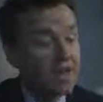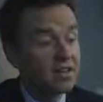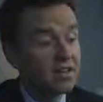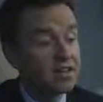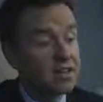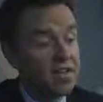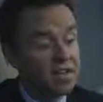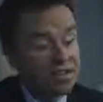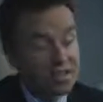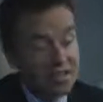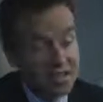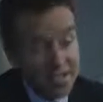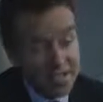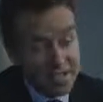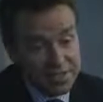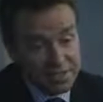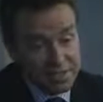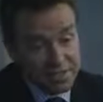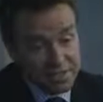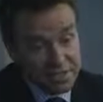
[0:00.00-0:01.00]
the National
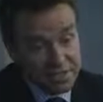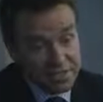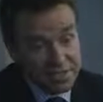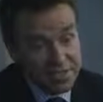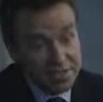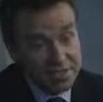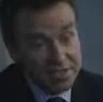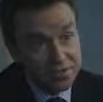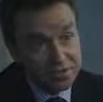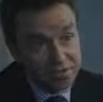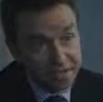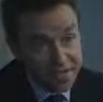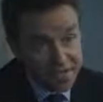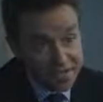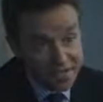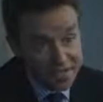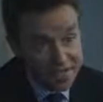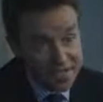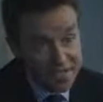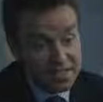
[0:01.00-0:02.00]
Cancer Institute of the
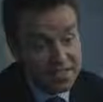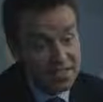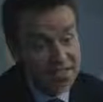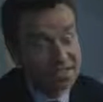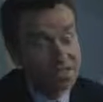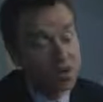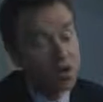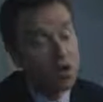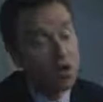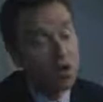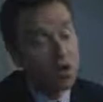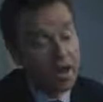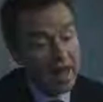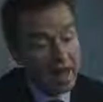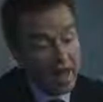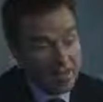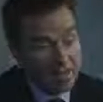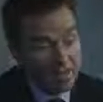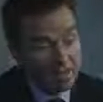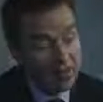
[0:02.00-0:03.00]
United States. These all
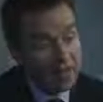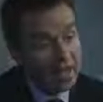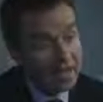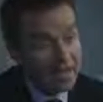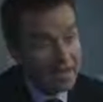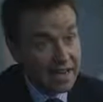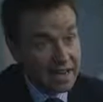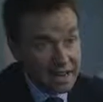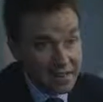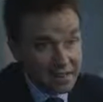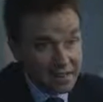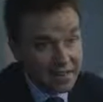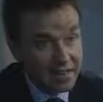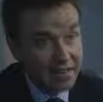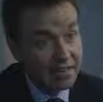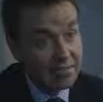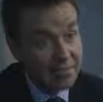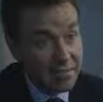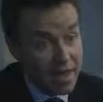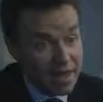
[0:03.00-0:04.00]
have
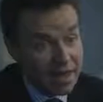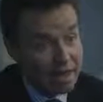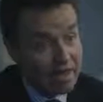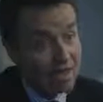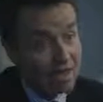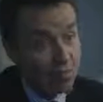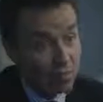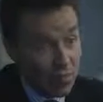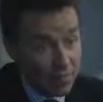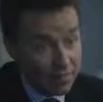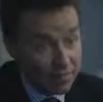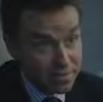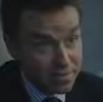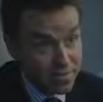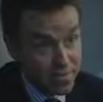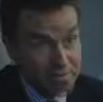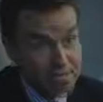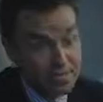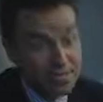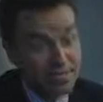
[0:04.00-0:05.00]
regulated medical
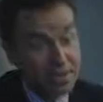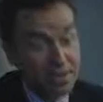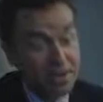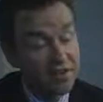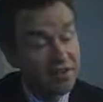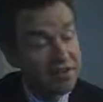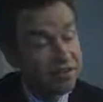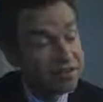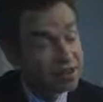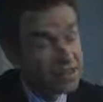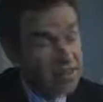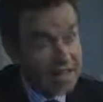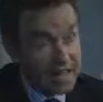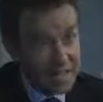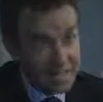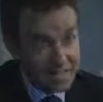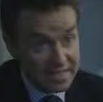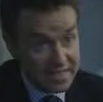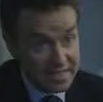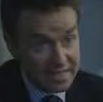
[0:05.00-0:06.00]
websites that are
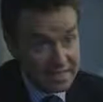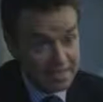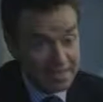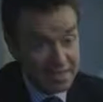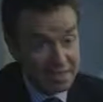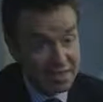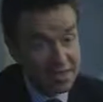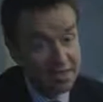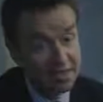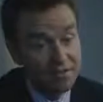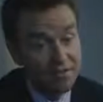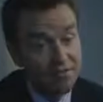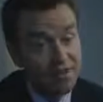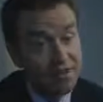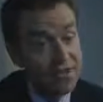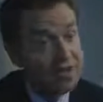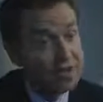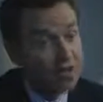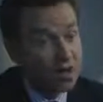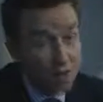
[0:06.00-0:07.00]
freely accessible,
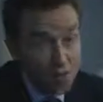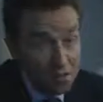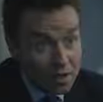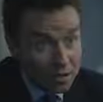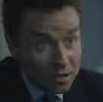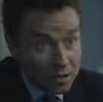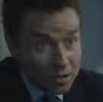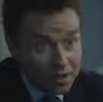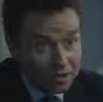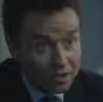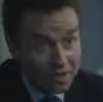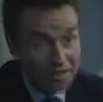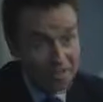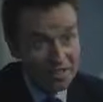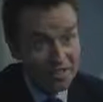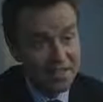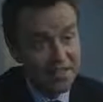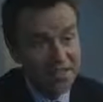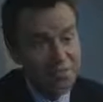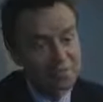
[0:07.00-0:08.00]
freely Googleable,
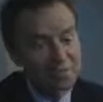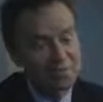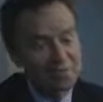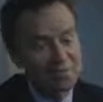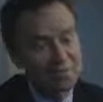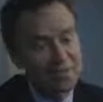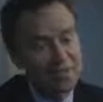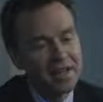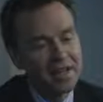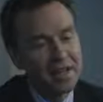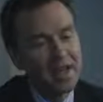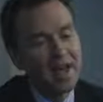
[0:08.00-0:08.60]
new term.